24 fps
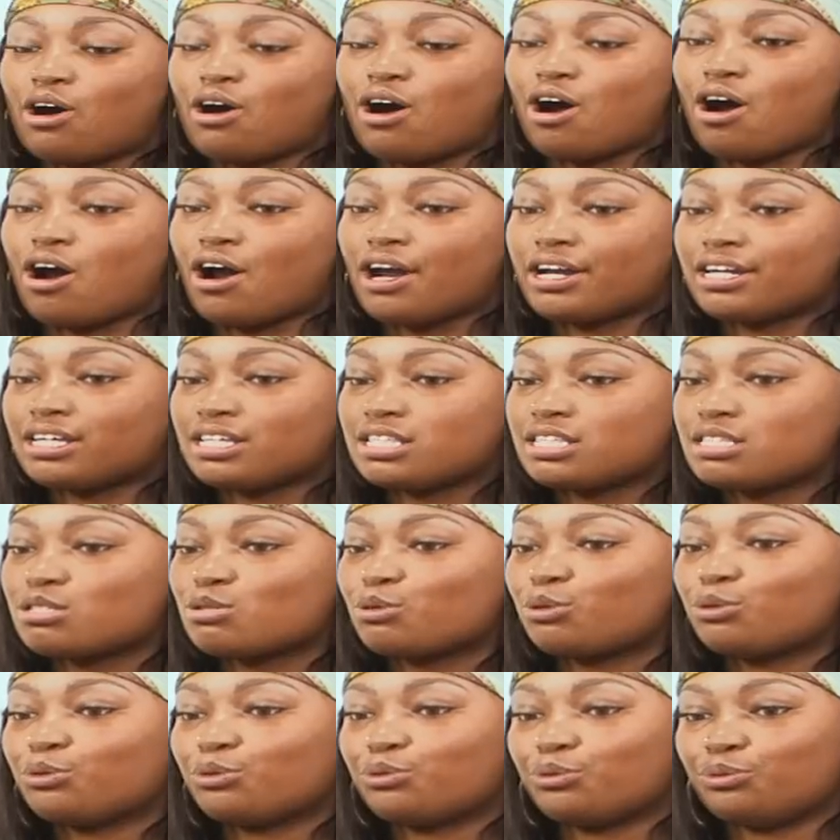
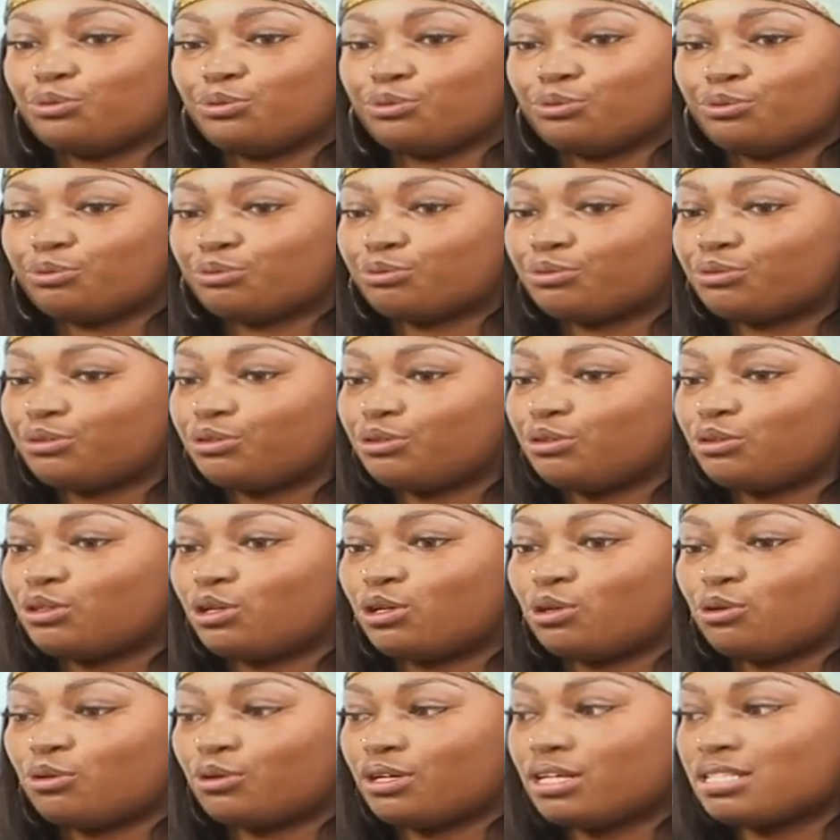artist who, you
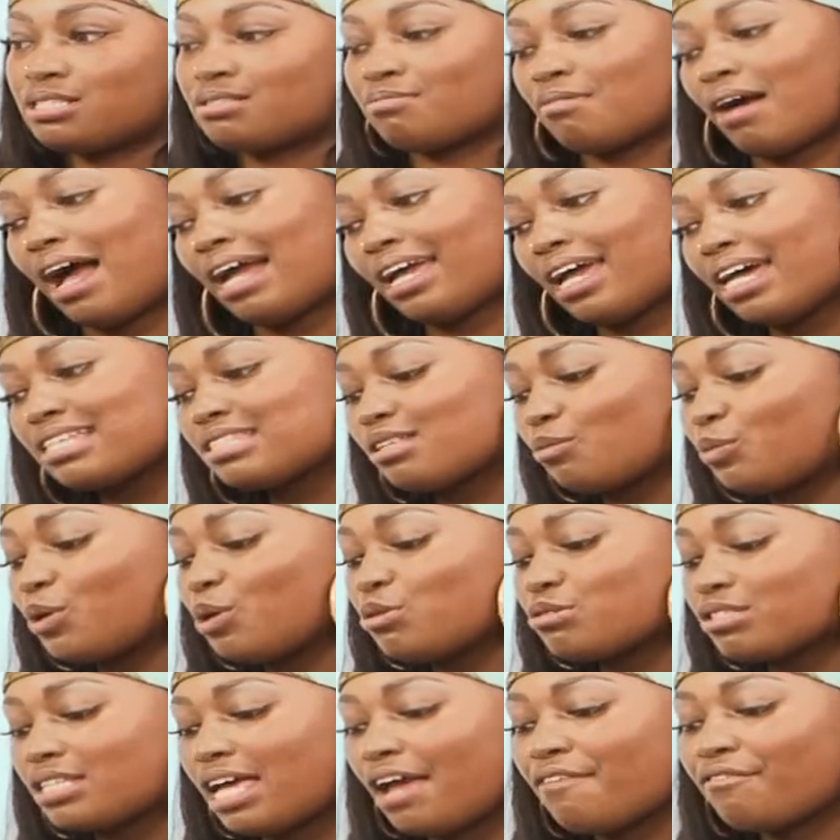know, is, I guess
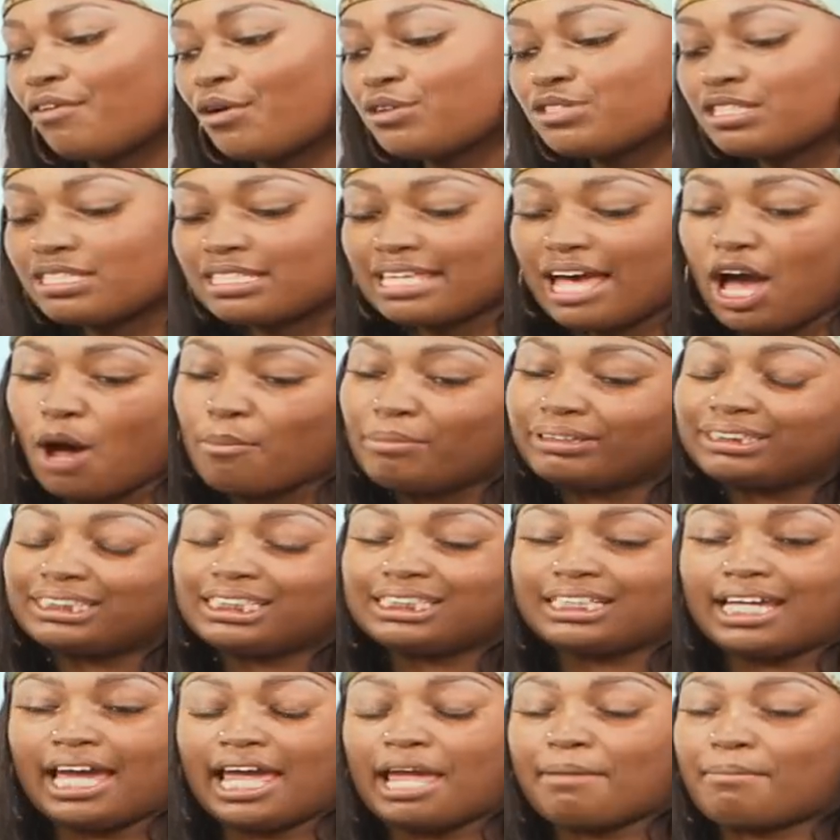we'll say versatile, but
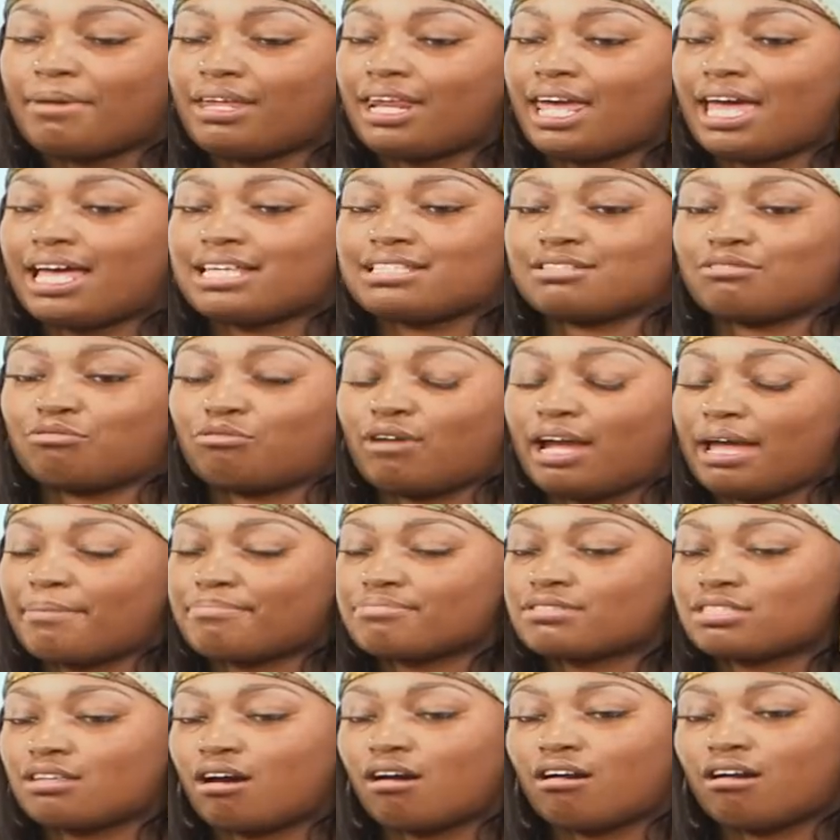she came in as a
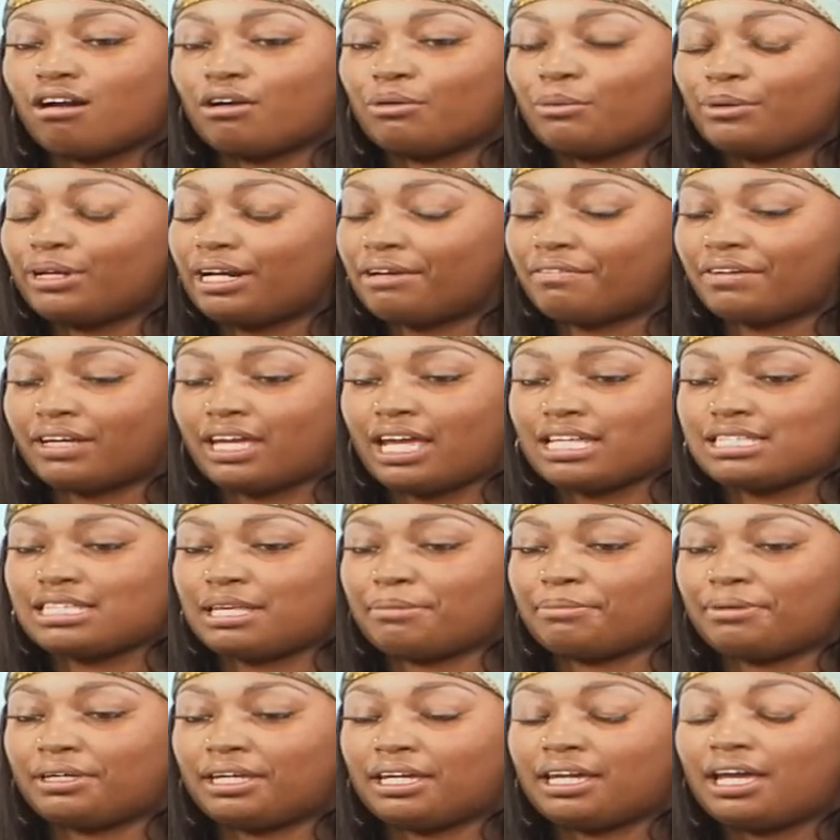rap star or whatever the case
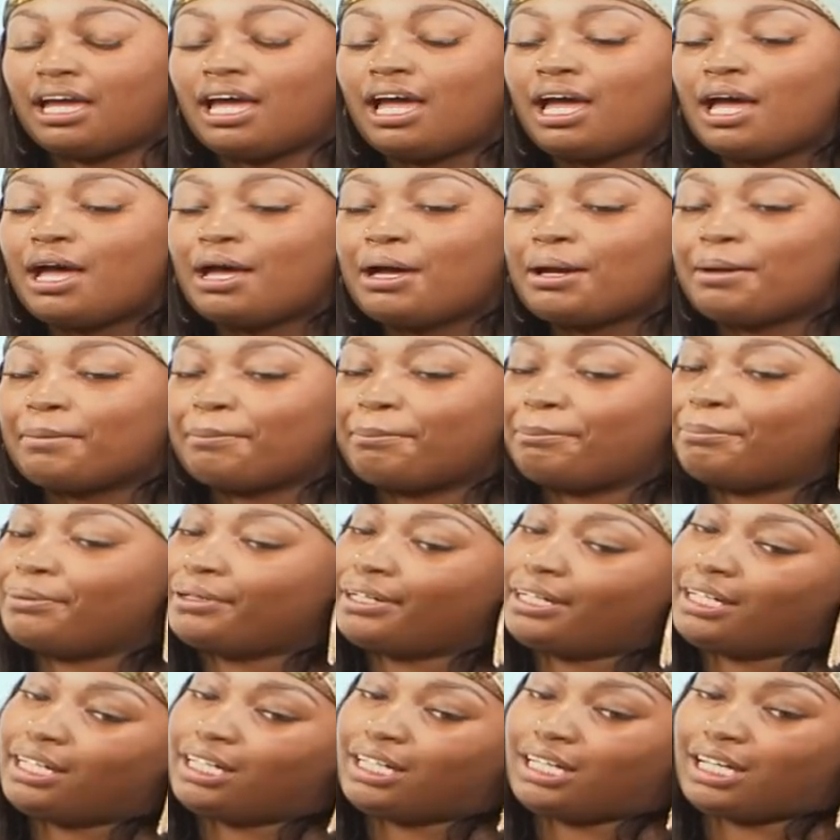may be.
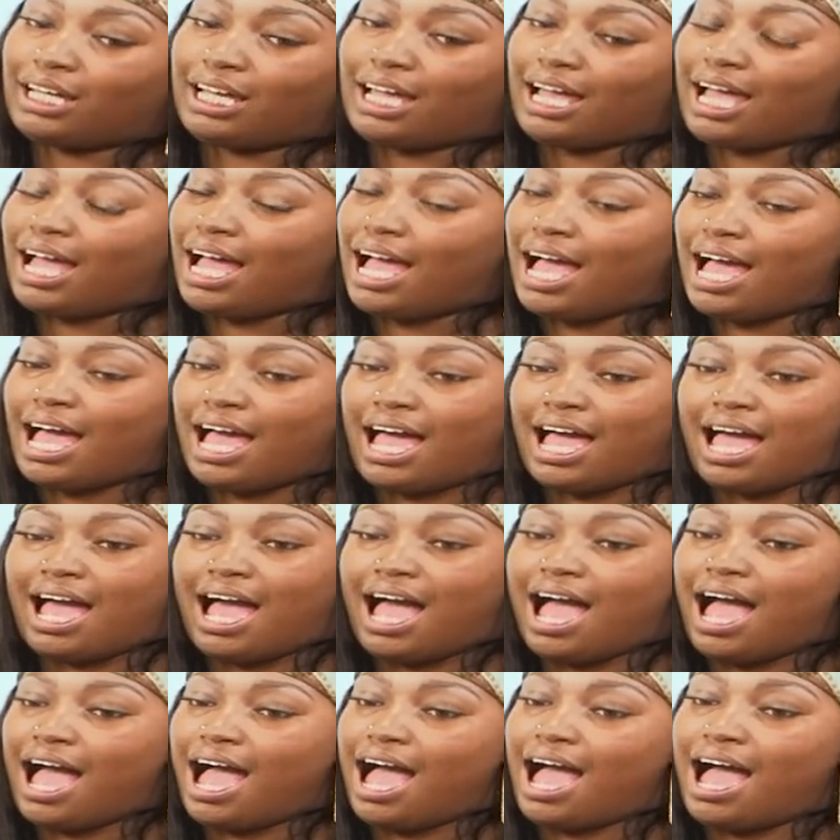But
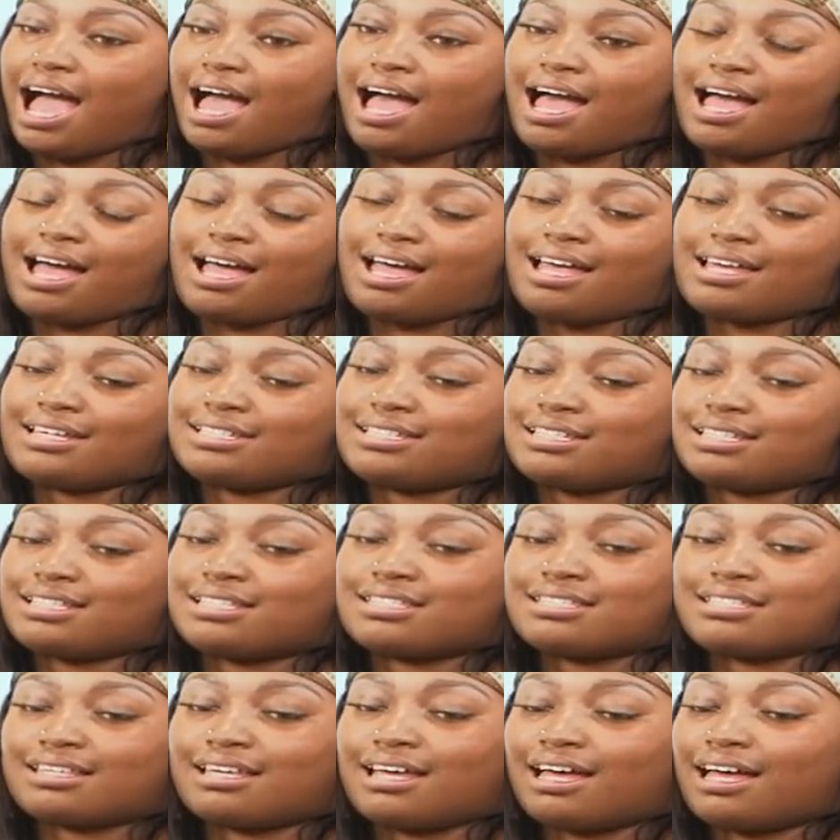
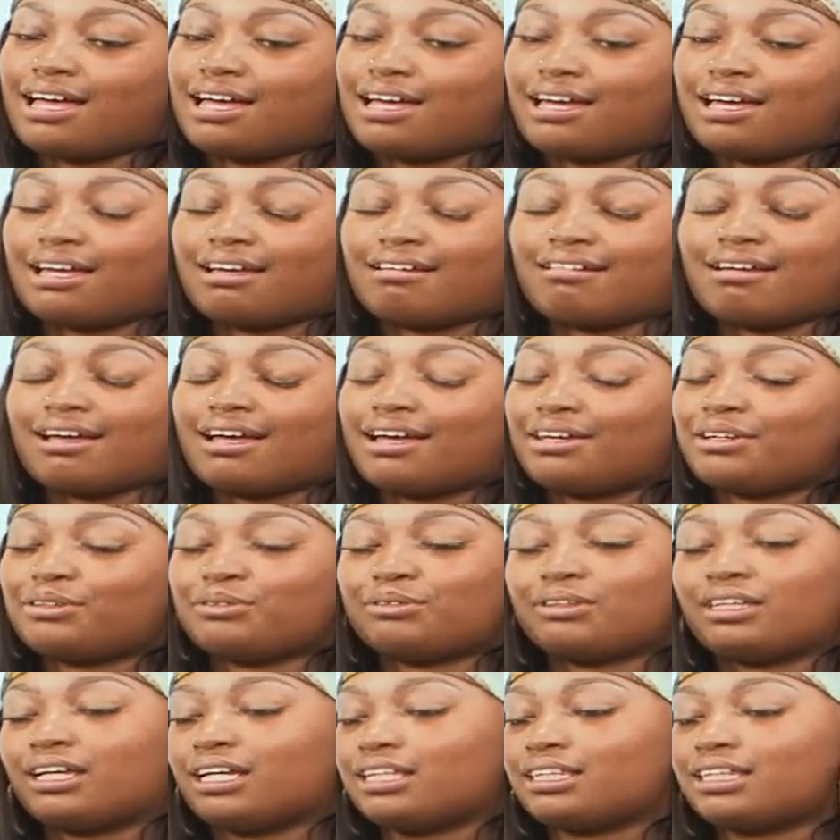I
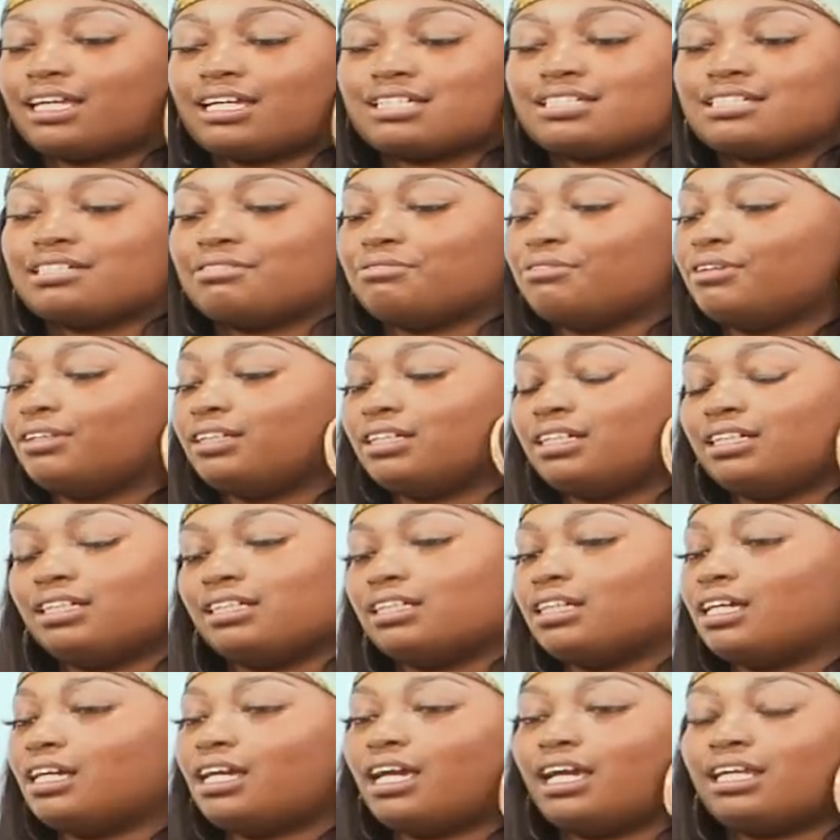don't think that she really
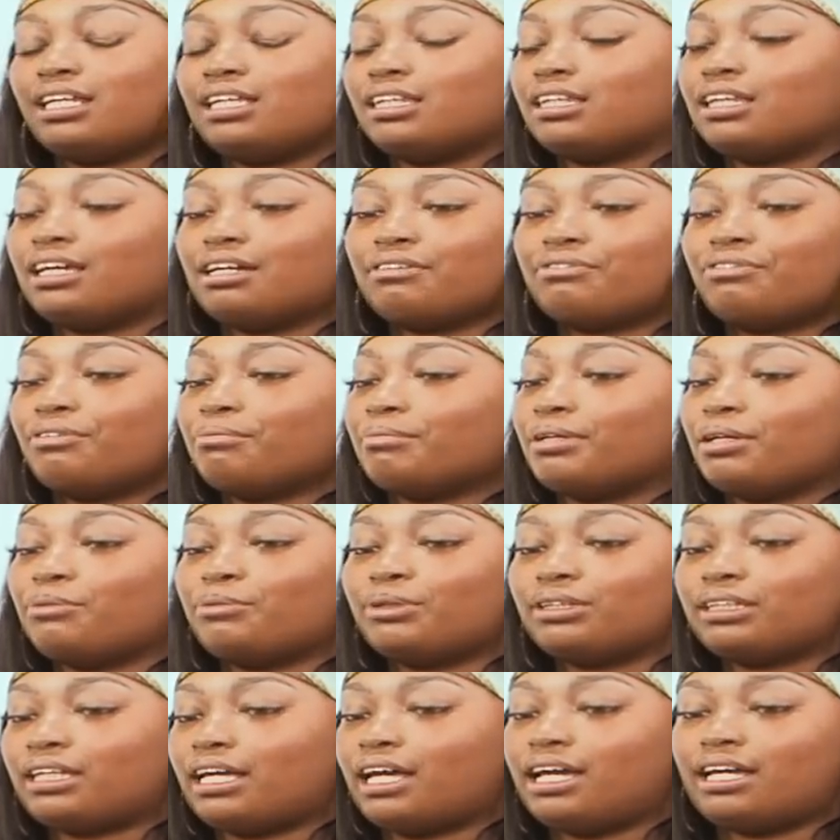did anything for me
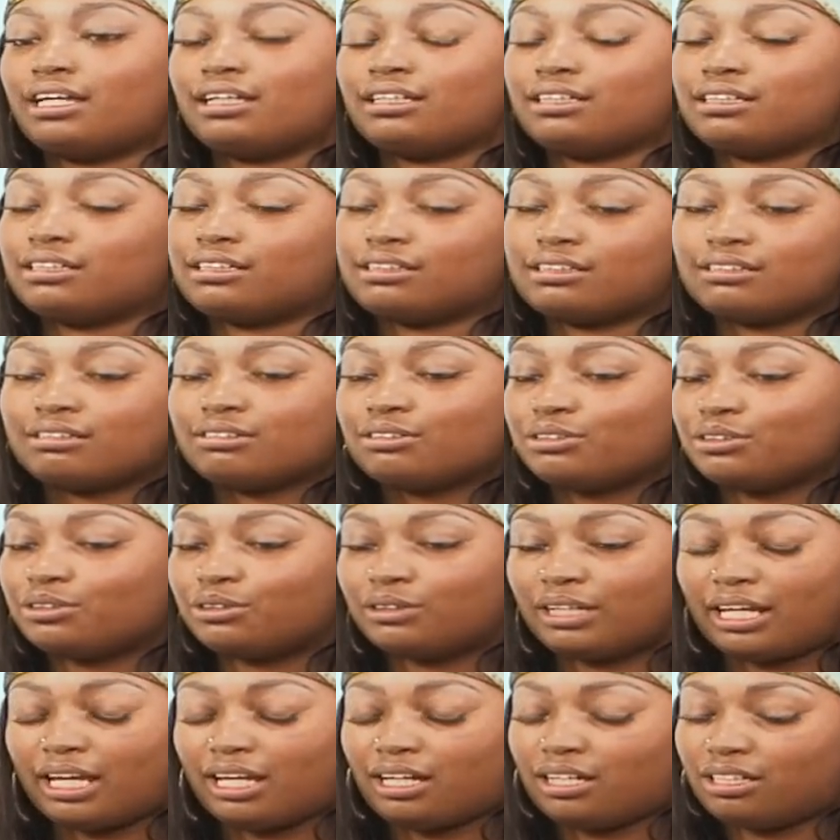with that, you
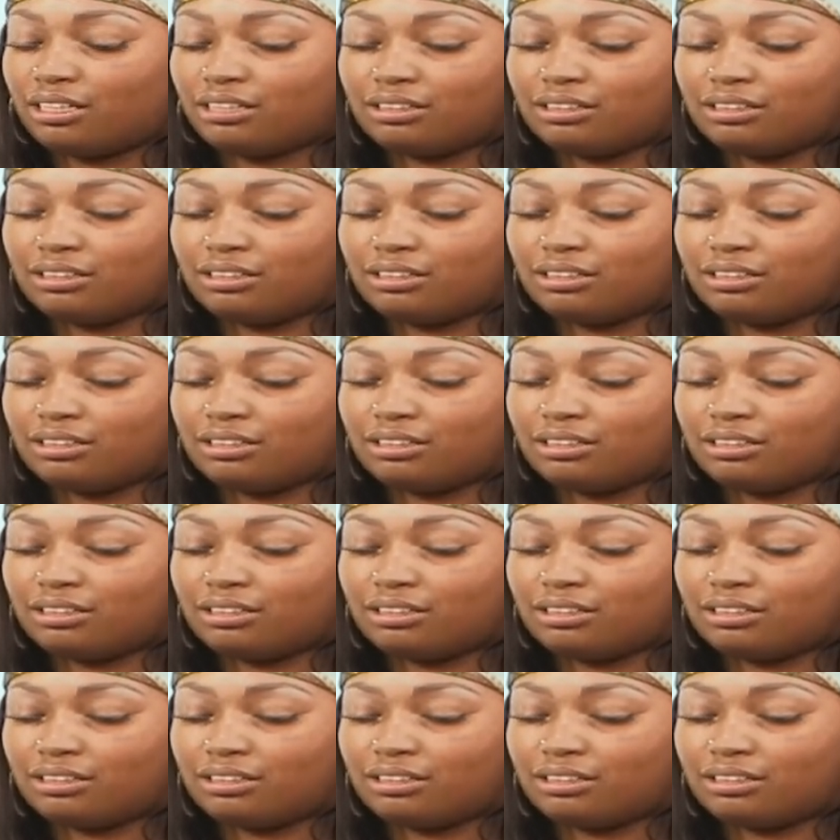know, that